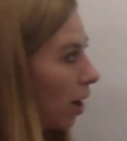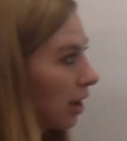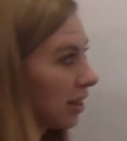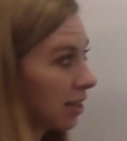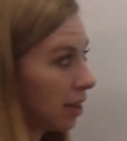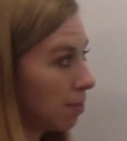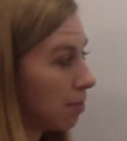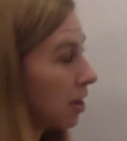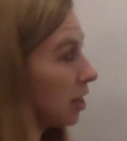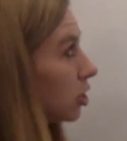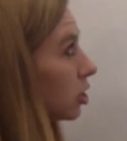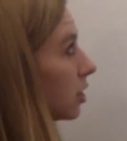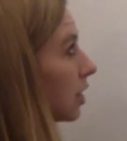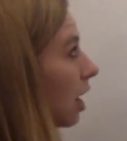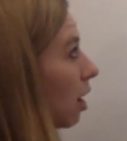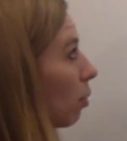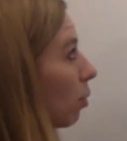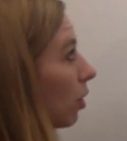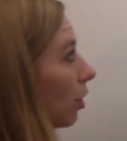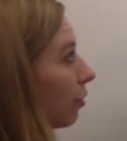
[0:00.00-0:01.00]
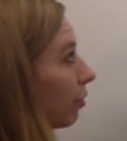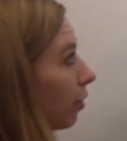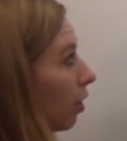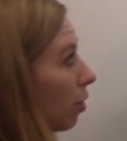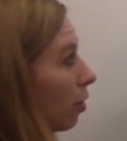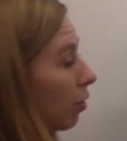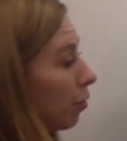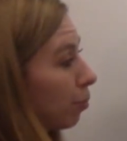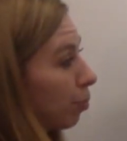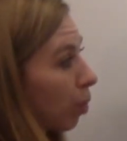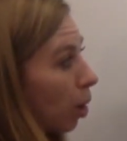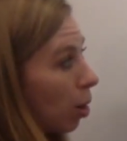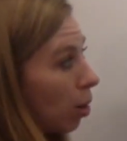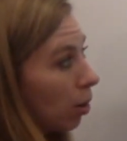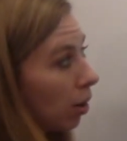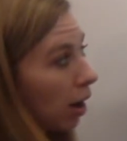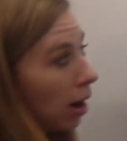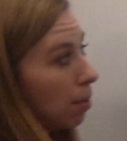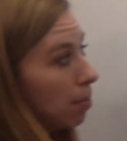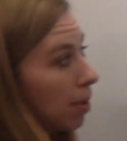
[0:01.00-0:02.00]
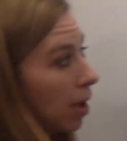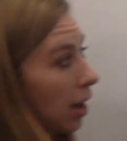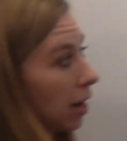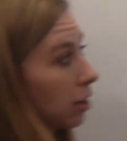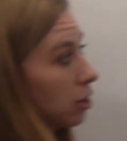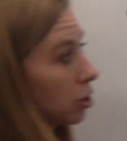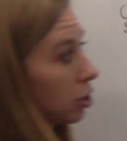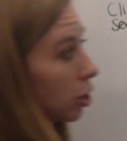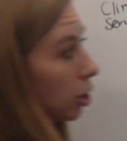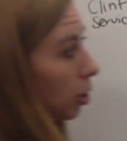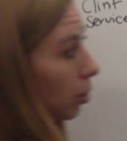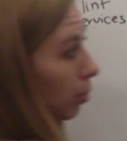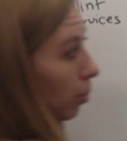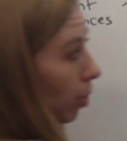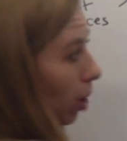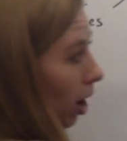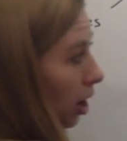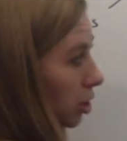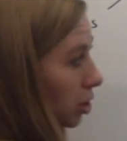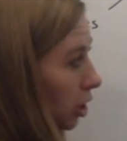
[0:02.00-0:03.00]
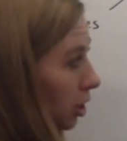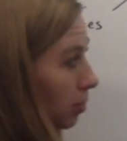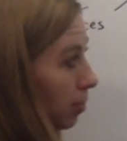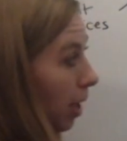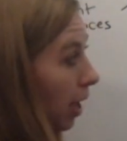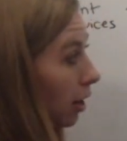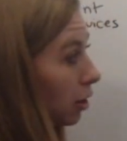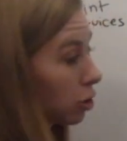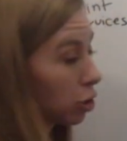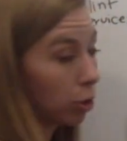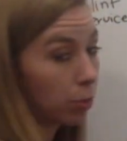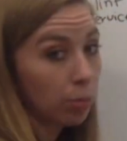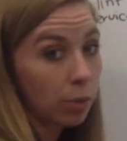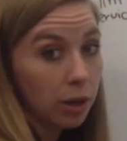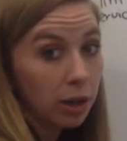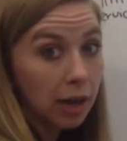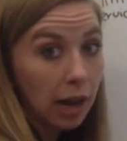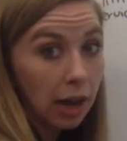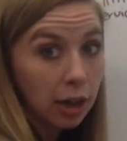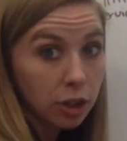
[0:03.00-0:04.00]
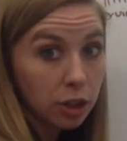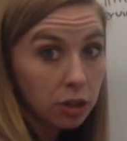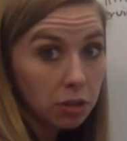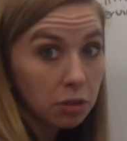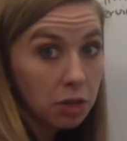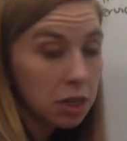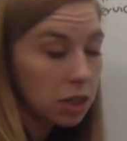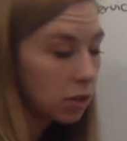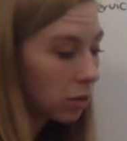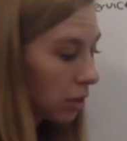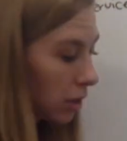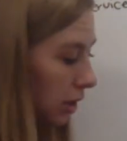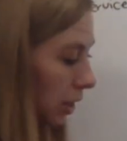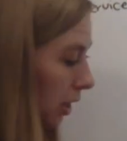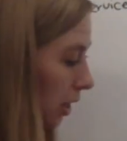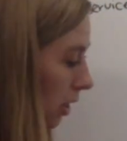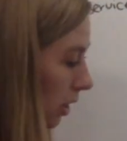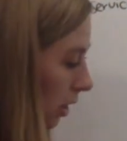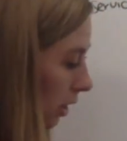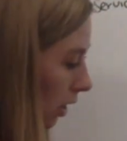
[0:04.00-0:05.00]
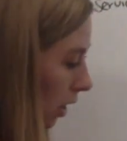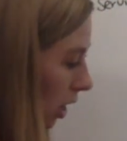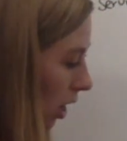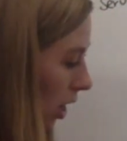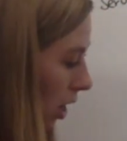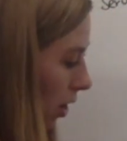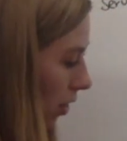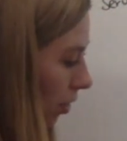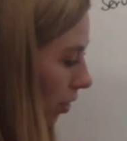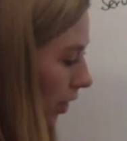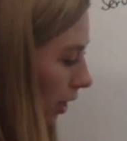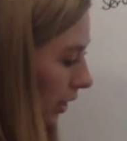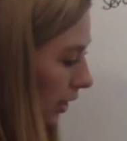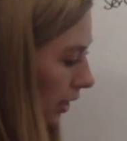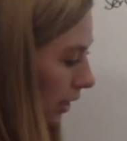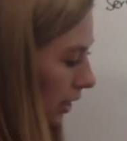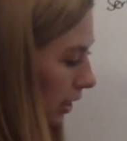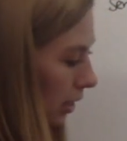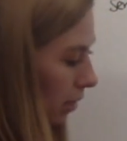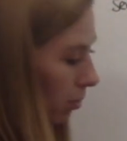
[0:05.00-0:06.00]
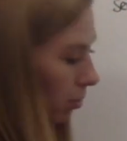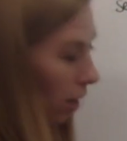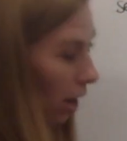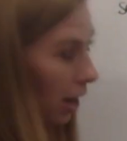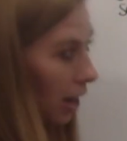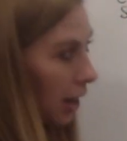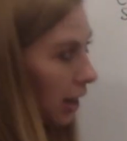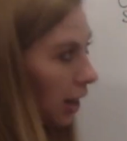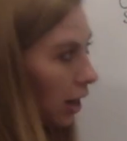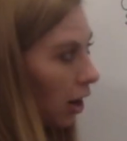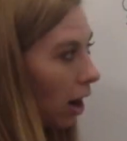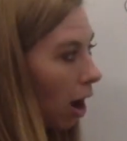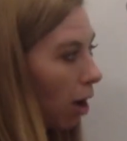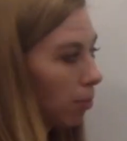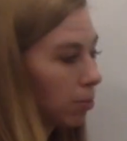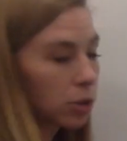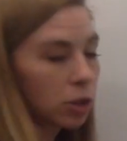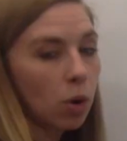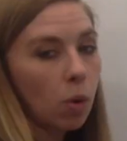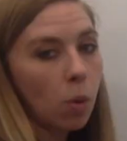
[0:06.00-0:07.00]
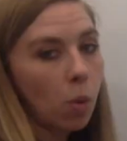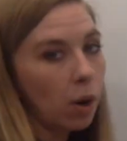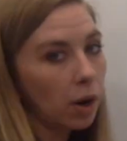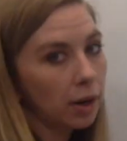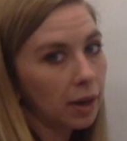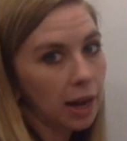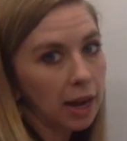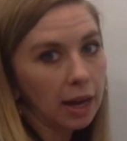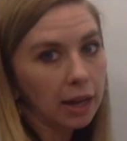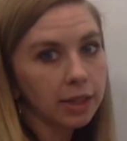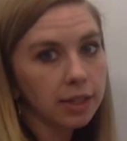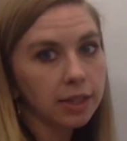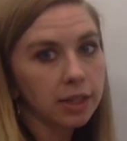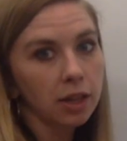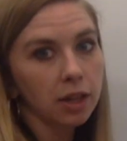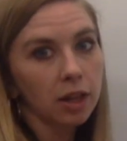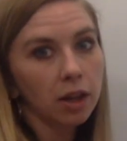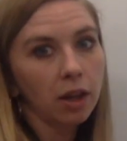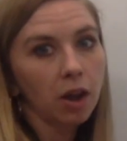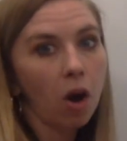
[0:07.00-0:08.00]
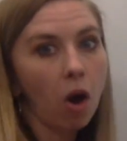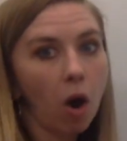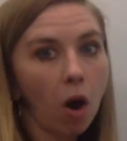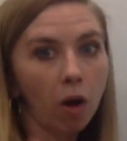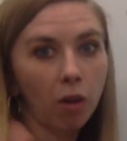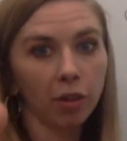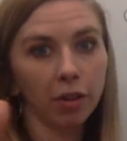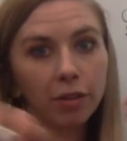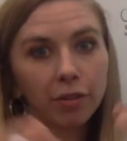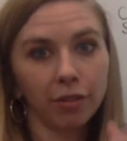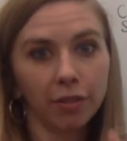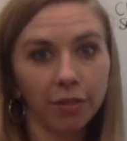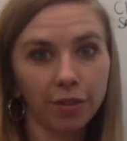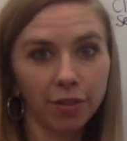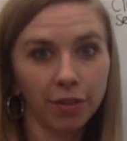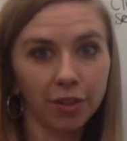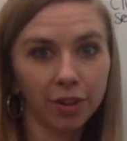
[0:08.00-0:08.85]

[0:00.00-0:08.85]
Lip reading: as I mentioned, that workflow of program manager, project manager, production resources, this team right here helps coordinate all of